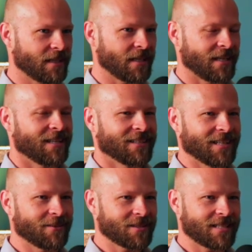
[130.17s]
And
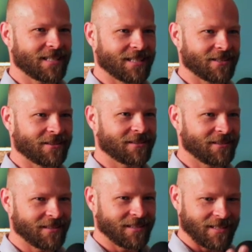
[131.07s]
I was sitting there,
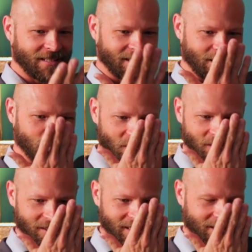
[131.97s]
and I had a
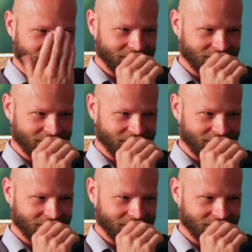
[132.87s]
book like